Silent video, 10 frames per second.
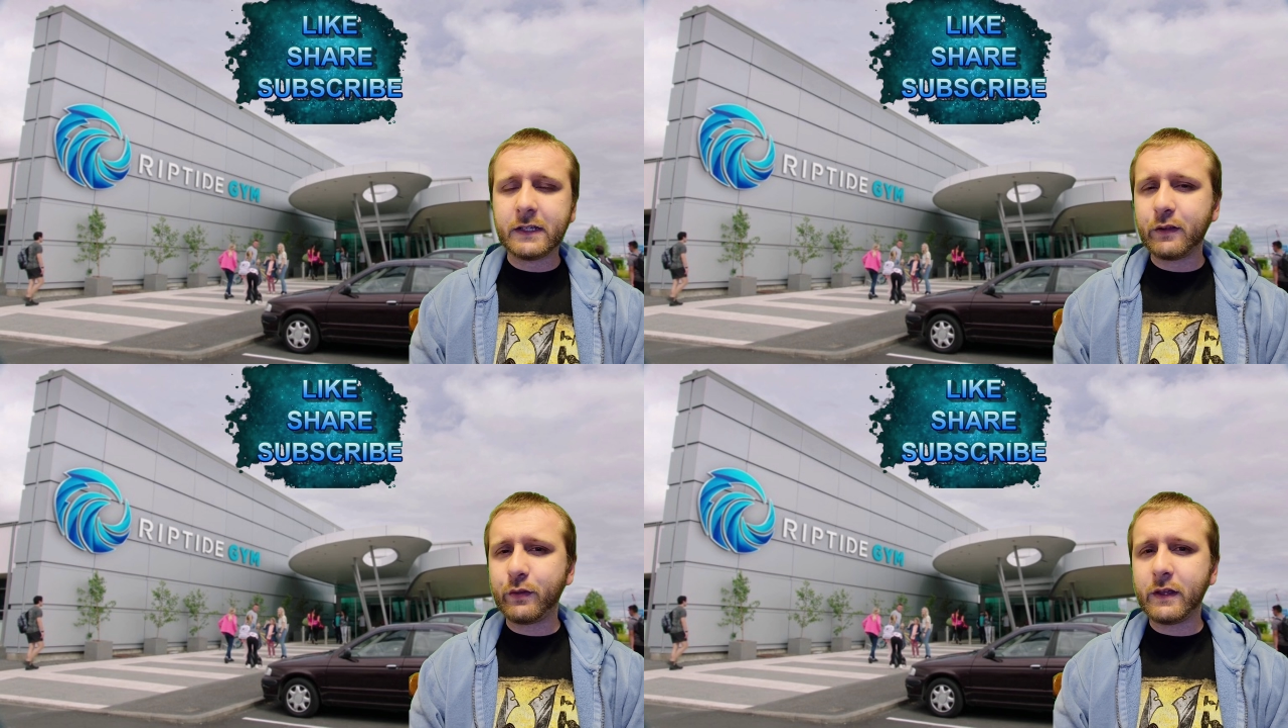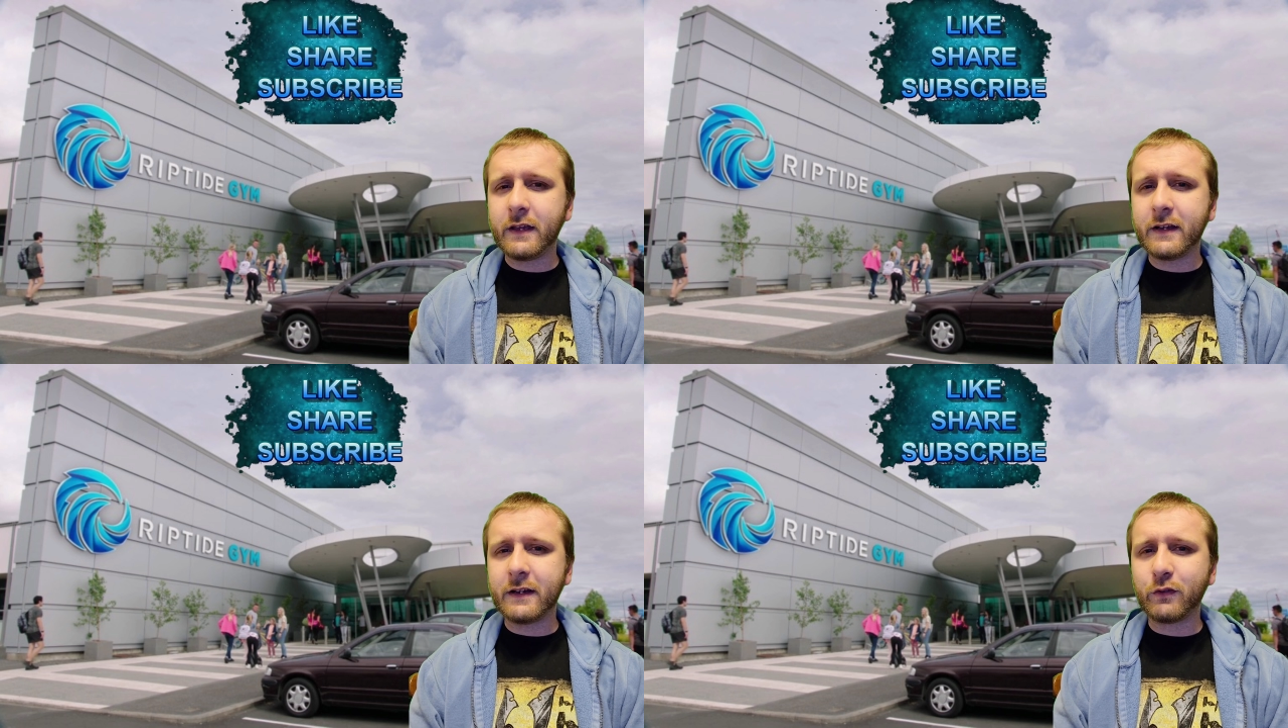the
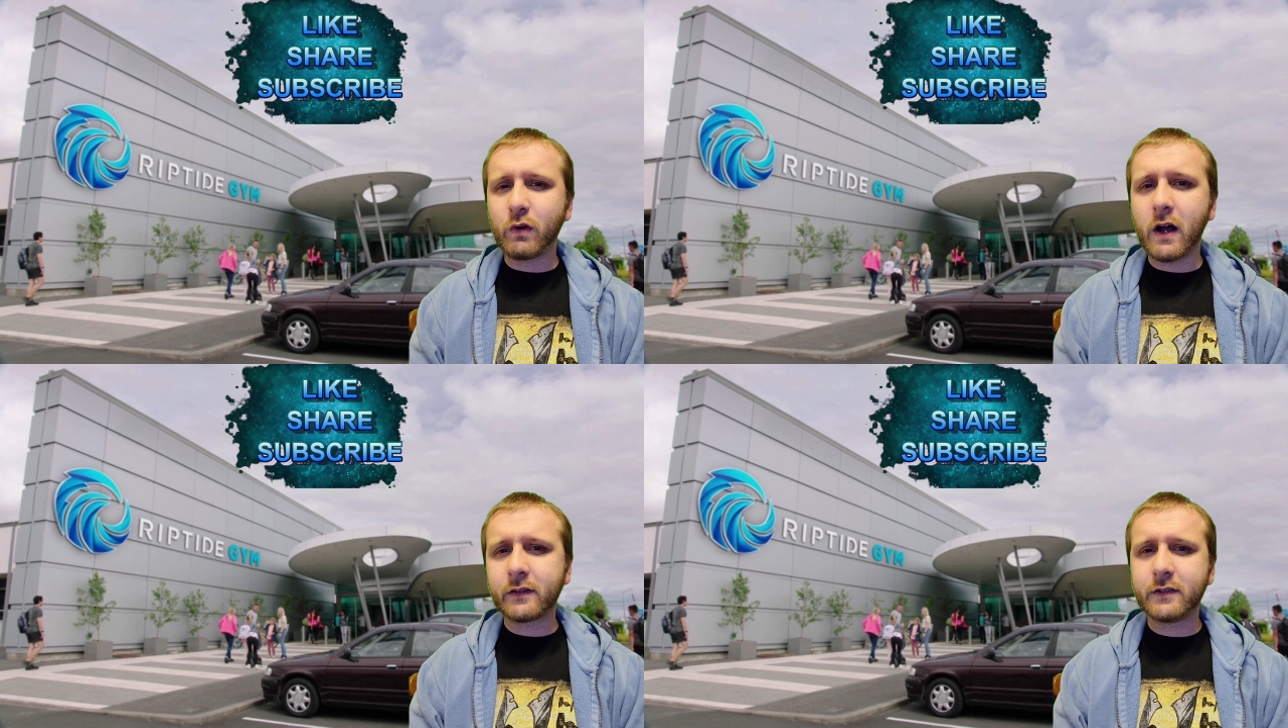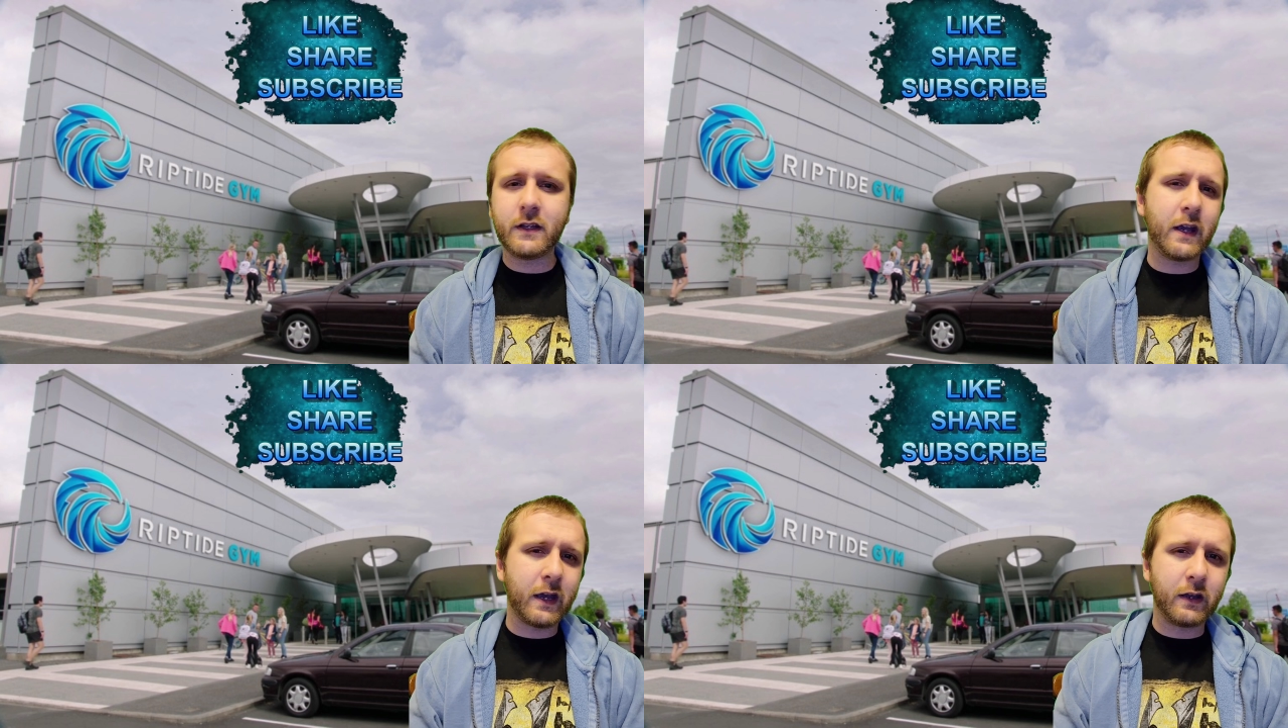
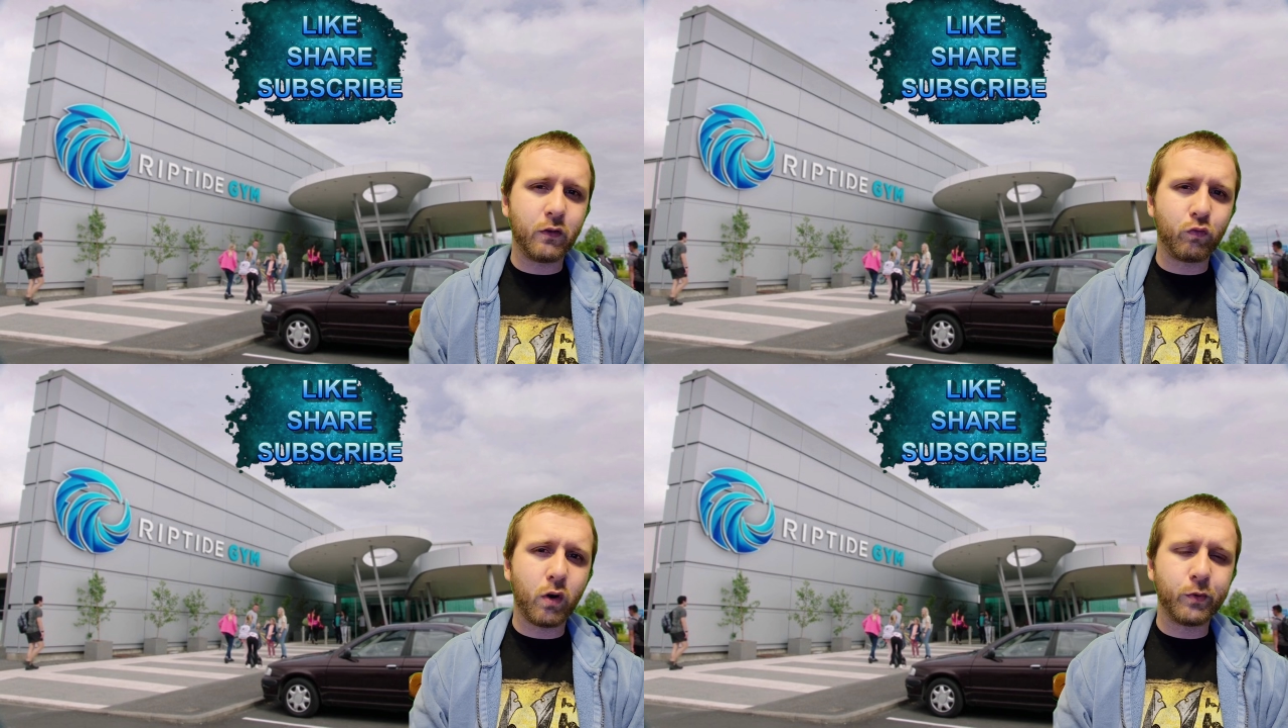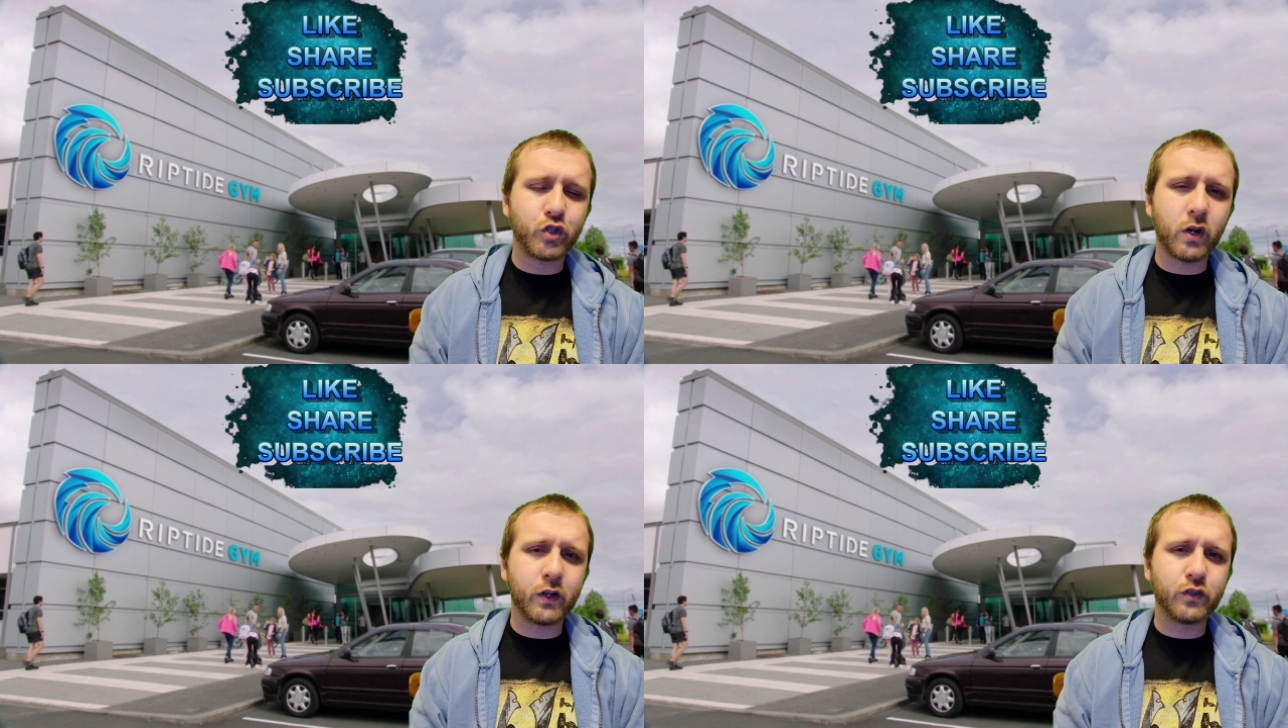Roxy and
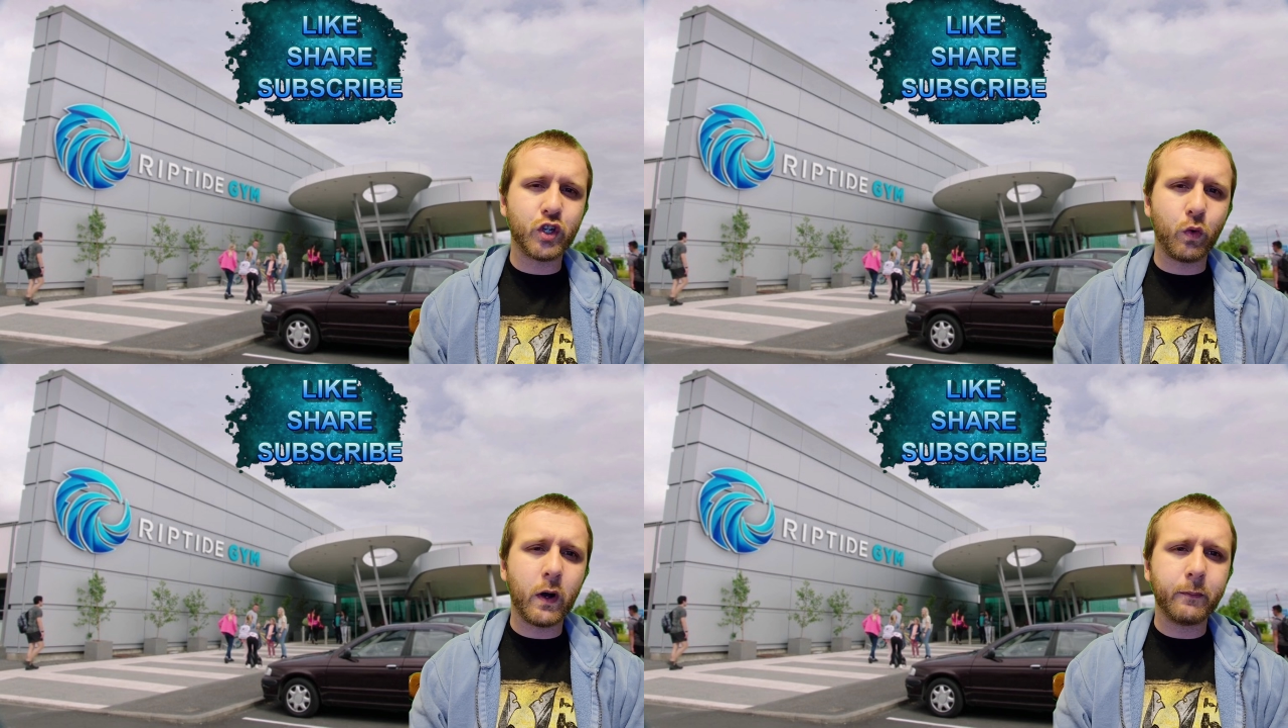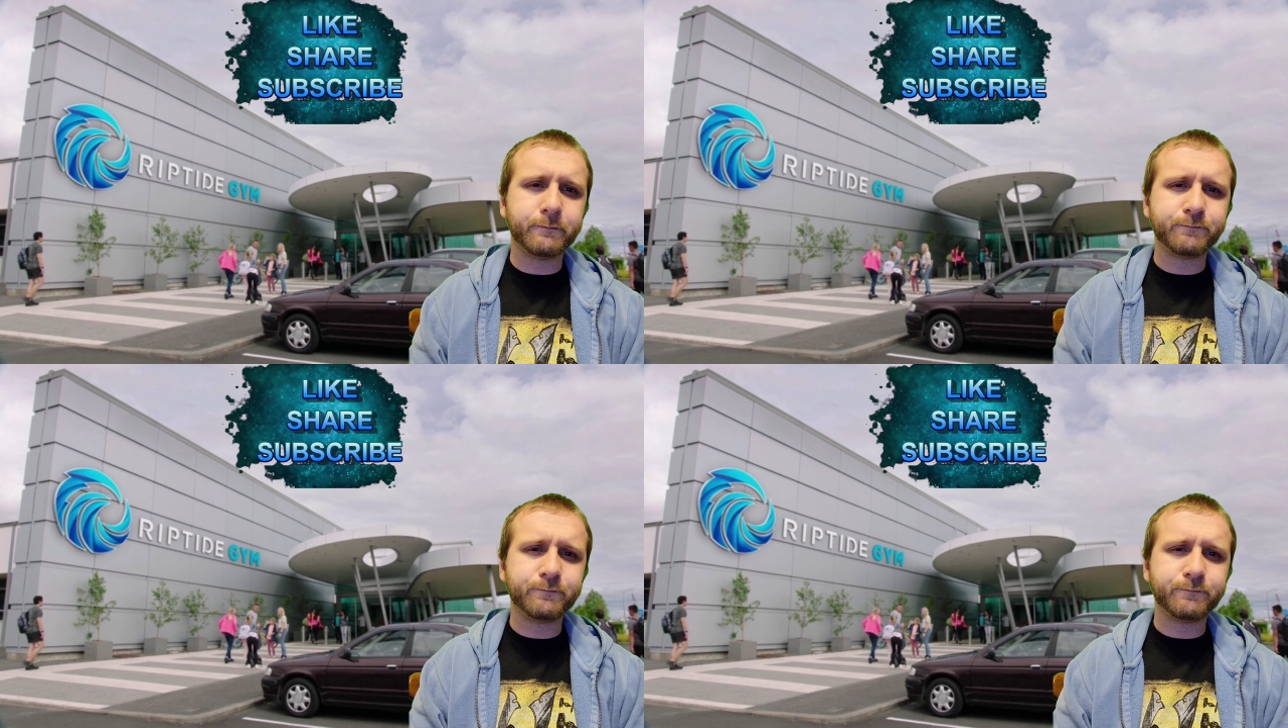Robotron show up.